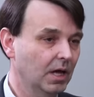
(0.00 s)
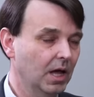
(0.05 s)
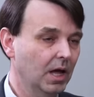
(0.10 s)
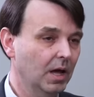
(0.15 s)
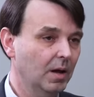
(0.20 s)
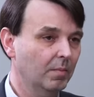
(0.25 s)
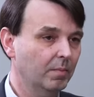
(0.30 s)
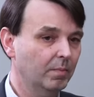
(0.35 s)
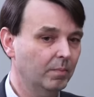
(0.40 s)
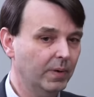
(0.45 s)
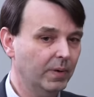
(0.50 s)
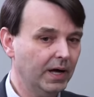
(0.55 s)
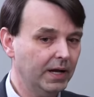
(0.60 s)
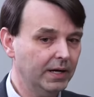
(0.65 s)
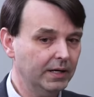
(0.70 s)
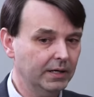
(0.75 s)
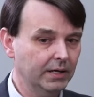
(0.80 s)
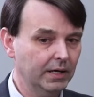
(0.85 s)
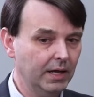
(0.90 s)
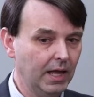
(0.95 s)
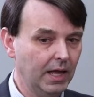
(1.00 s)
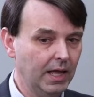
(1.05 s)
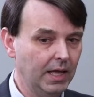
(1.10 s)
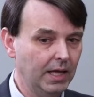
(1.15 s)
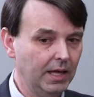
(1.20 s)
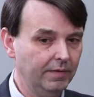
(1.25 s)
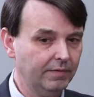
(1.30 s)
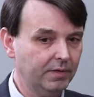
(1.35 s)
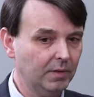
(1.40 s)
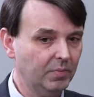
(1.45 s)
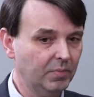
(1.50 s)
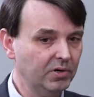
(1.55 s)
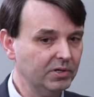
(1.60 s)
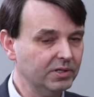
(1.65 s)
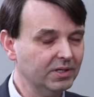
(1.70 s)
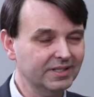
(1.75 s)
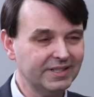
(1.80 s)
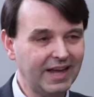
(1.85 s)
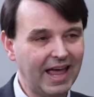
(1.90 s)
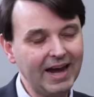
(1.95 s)
Mm-hmm. But if the
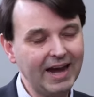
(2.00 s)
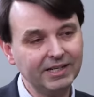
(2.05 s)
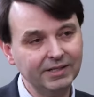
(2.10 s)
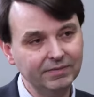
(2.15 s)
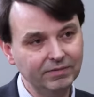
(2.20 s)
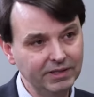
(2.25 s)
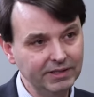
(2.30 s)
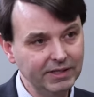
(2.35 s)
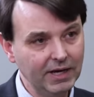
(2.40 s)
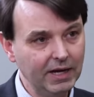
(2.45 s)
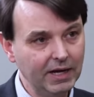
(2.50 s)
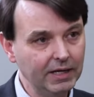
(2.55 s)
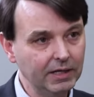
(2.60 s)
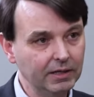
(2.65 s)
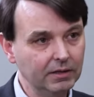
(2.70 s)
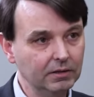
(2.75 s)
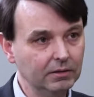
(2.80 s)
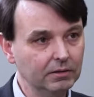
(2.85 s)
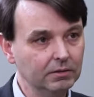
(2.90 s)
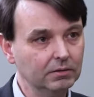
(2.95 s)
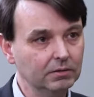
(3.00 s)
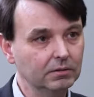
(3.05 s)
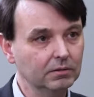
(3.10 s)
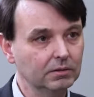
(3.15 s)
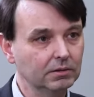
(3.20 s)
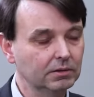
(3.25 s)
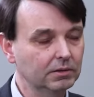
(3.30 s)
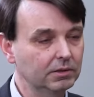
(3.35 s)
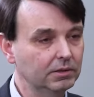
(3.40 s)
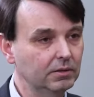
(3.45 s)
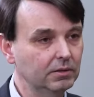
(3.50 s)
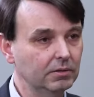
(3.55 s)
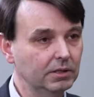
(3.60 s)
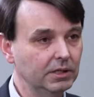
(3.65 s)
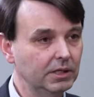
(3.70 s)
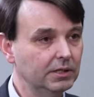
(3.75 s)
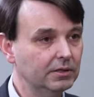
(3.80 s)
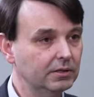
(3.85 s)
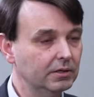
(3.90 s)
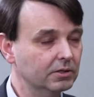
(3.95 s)
person is actively dying, do you
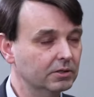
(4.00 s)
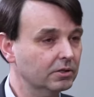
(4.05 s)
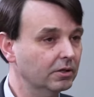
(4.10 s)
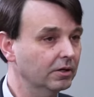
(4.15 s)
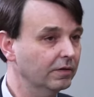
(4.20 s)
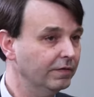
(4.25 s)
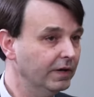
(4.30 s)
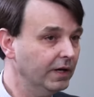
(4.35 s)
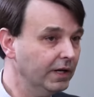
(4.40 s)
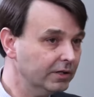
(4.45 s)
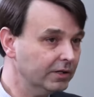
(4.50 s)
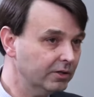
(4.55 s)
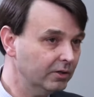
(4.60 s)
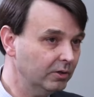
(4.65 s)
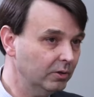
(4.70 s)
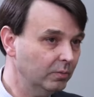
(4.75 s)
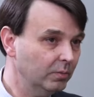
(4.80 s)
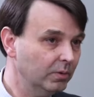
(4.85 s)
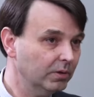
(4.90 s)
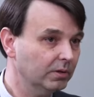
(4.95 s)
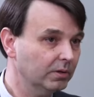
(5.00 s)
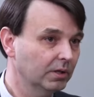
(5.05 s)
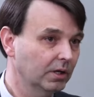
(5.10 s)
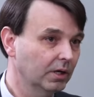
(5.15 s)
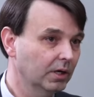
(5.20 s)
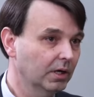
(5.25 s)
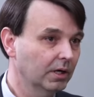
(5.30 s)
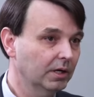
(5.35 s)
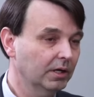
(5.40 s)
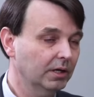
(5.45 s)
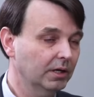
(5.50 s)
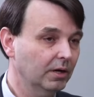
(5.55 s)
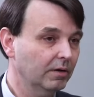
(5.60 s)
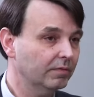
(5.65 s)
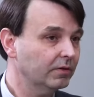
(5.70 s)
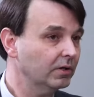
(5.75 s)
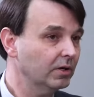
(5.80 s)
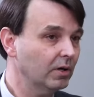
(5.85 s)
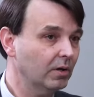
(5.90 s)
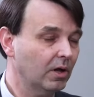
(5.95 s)
need to insert a feeding tube?
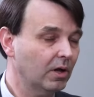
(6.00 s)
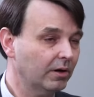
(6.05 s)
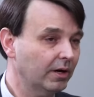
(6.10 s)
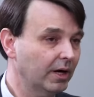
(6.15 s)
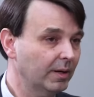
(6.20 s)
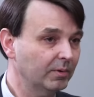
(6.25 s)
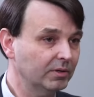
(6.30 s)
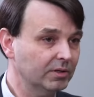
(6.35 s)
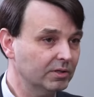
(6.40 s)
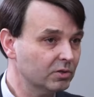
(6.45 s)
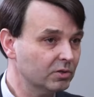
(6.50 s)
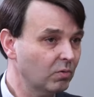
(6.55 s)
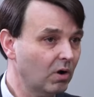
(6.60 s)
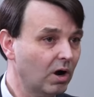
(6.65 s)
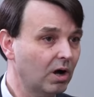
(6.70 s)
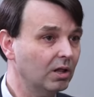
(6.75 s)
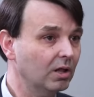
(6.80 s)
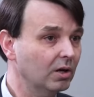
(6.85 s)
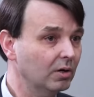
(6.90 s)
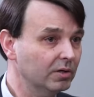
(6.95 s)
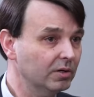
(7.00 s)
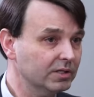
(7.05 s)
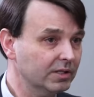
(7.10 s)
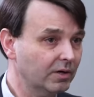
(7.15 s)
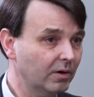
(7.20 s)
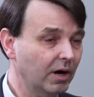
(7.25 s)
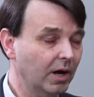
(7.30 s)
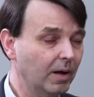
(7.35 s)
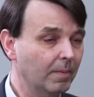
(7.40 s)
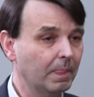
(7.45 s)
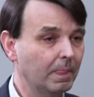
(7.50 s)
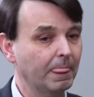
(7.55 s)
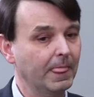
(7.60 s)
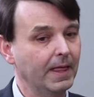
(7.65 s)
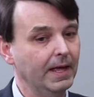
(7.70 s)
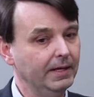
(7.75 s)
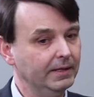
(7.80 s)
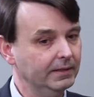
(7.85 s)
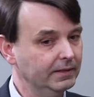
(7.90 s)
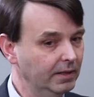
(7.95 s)
If they're no longer able to swallow, et cetera?
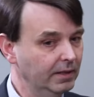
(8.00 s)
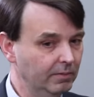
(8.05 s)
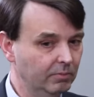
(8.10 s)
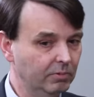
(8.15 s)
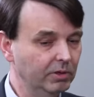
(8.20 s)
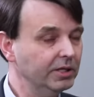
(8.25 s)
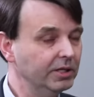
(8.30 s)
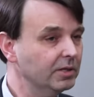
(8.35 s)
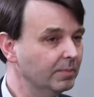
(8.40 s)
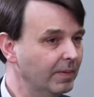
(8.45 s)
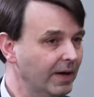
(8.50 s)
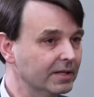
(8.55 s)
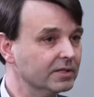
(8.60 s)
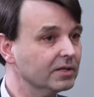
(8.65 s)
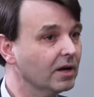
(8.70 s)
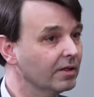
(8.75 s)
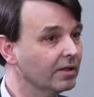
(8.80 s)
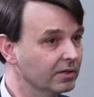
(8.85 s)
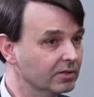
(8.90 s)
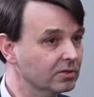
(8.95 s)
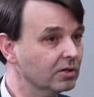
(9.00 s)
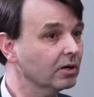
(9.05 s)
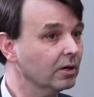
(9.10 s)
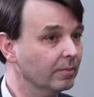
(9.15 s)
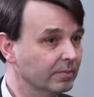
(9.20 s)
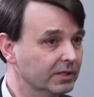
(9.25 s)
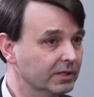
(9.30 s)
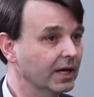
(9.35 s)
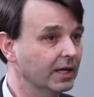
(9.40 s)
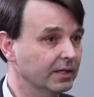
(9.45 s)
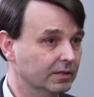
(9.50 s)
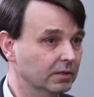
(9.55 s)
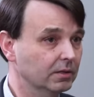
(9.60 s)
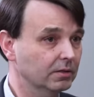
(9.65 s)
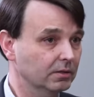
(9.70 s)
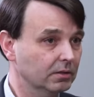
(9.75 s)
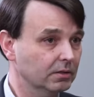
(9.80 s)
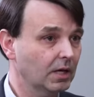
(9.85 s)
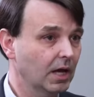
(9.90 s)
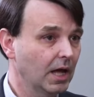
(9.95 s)
It really depends on the
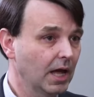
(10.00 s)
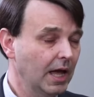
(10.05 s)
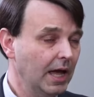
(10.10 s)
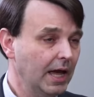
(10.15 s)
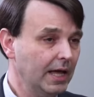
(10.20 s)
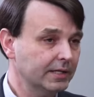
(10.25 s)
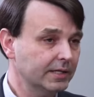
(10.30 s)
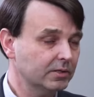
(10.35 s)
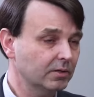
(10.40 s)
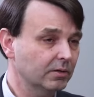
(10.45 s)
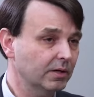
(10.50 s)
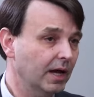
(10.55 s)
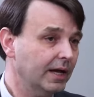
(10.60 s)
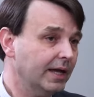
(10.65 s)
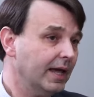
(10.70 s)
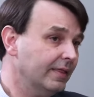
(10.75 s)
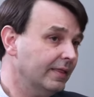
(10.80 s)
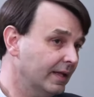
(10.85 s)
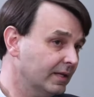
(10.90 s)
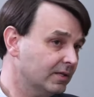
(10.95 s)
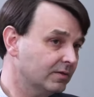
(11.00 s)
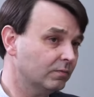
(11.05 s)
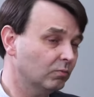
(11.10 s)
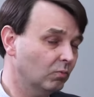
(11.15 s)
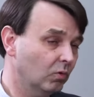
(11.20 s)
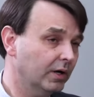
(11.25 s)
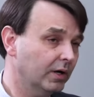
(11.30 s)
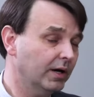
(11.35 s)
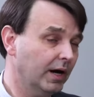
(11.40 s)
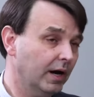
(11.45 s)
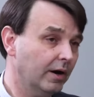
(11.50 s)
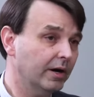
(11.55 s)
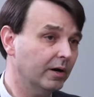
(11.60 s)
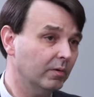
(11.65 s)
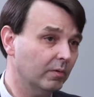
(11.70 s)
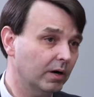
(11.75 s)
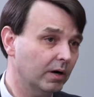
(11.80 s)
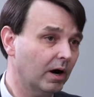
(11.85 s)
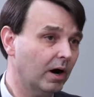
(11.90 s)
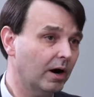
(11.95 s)
circumstances. And so, again, that's one
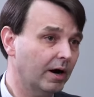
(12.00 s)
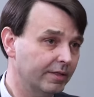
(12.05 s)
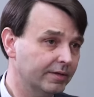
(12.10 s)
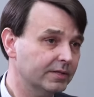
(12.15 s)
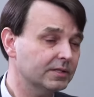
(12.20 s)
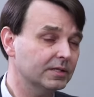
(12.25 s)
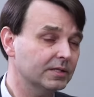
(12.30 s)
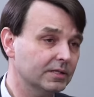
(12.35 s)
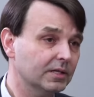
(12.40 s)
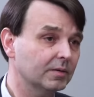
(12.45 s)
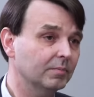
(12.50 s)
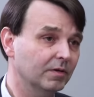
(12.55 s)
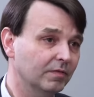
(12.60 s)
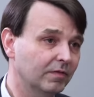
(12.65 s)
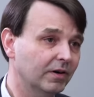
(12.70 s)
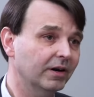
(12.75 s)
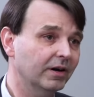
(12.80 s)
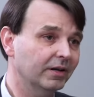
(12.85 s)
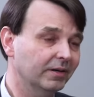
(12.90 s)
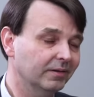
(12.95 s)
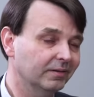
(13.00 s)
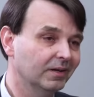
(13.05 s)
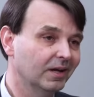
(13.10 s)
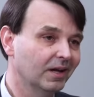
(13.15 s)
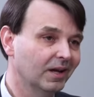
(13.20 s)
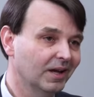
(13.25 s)
area where our ethicists can be very,